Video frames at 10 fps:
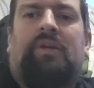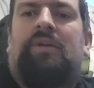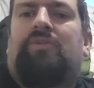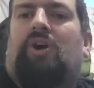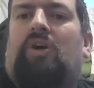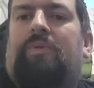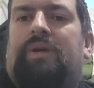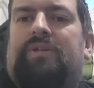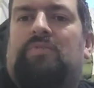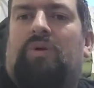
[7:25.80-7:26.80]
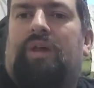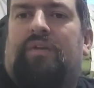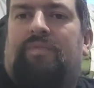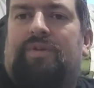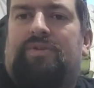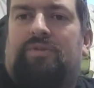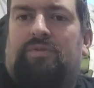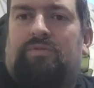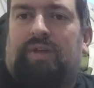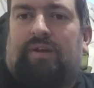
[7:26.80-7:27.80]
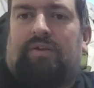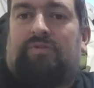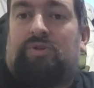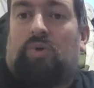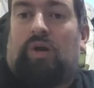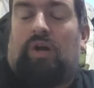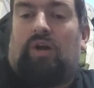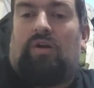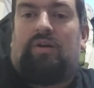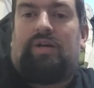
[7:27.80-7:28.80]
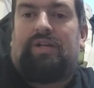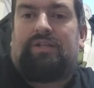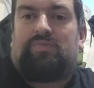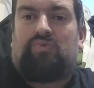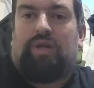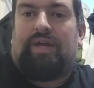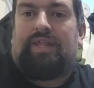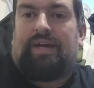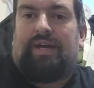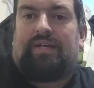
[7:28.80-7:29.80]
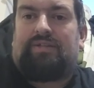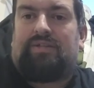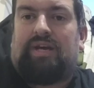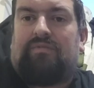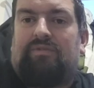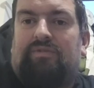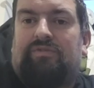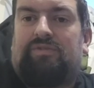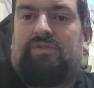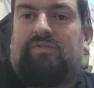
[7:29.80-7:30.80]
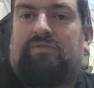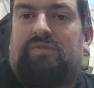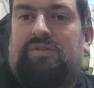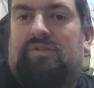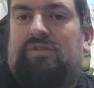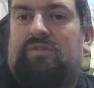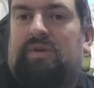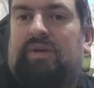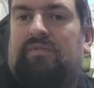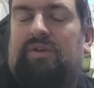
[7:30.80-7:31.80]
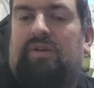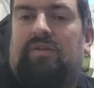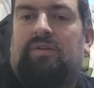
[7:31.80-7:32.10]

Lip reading: Derby is one that I've been to, that I go to quite a lot, and it's rare that I actually have enough stuff to make a video.